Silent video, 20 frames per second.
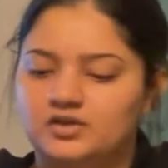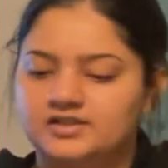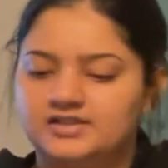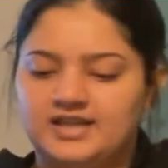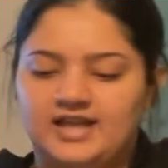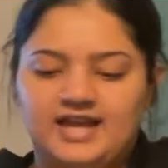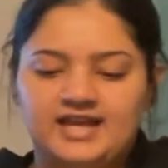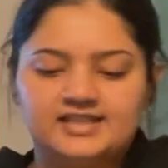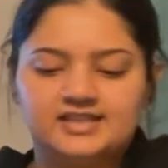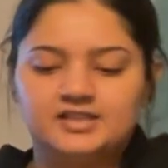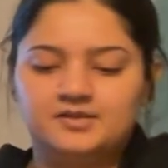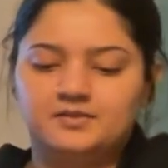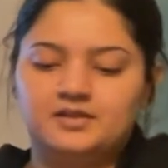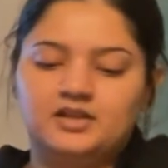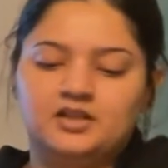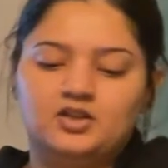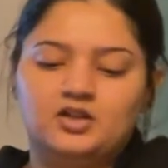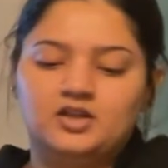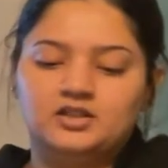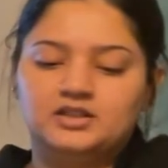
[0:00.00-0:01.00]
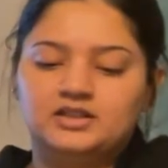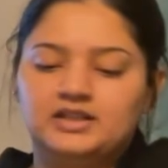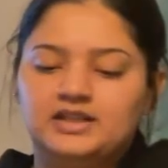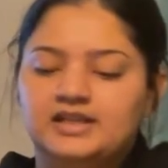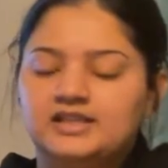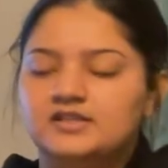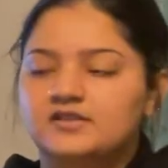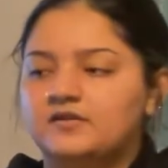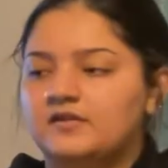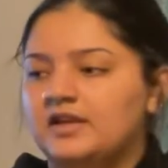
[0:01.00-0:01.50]
They had something along the
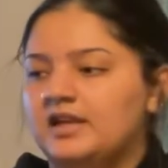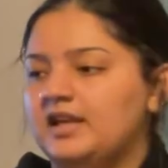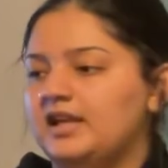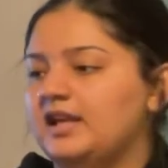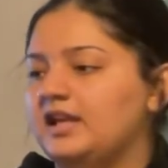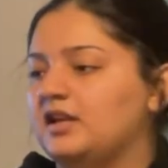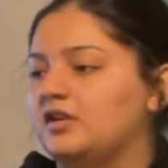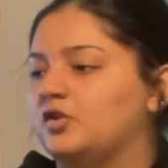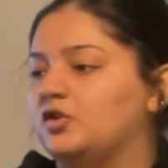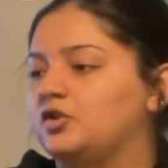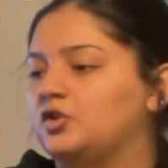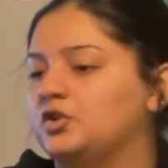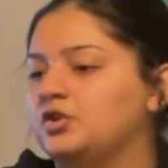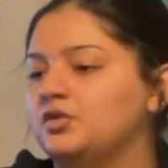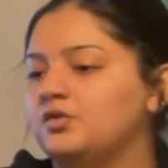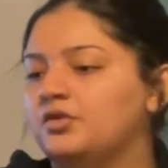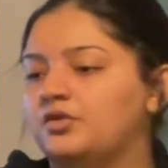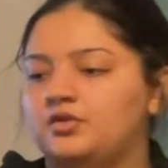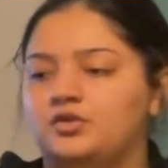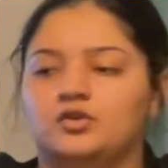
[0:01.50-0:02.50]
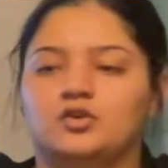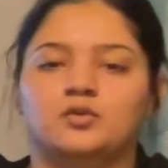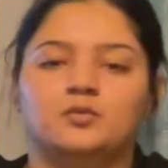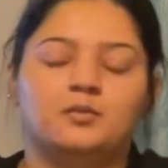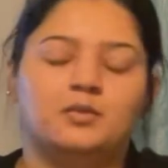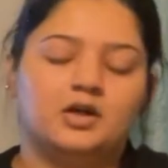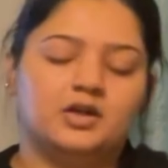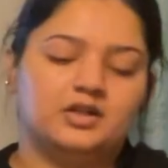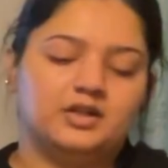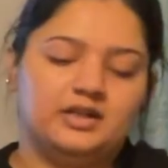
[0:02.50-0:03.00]
lines of King or Luther or
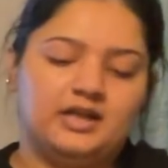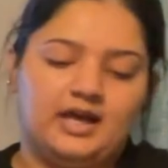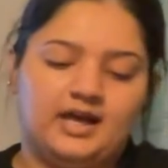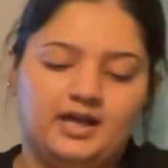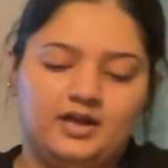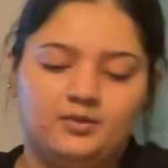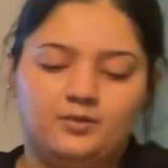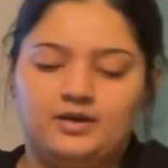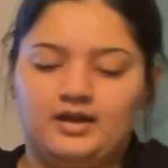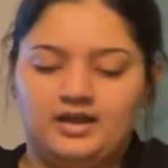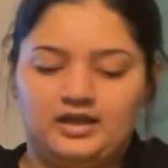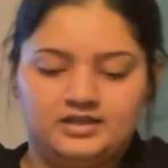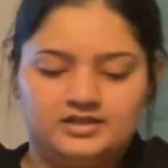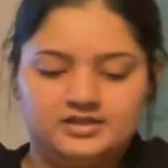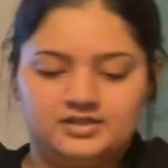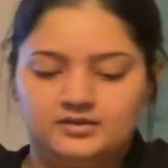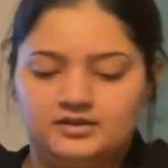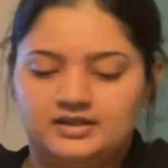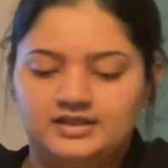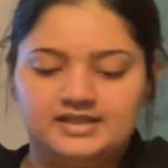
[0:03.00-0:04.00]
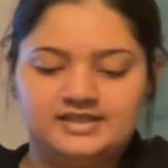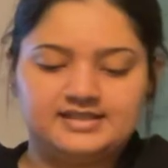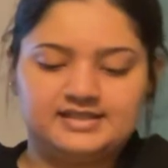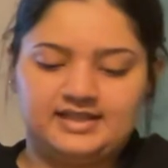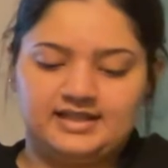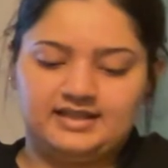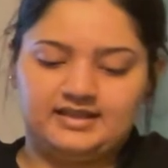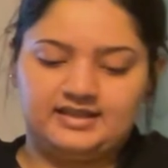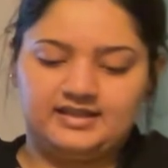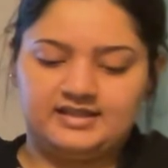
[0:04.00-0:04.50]
Martin Highway, things
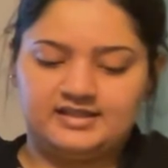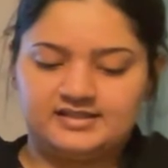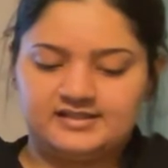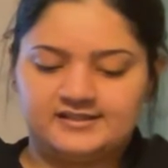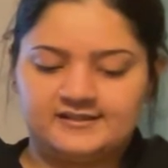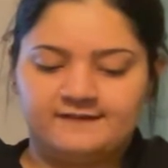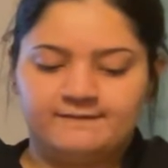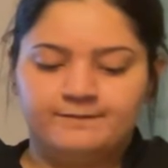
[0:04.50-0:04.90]
like this.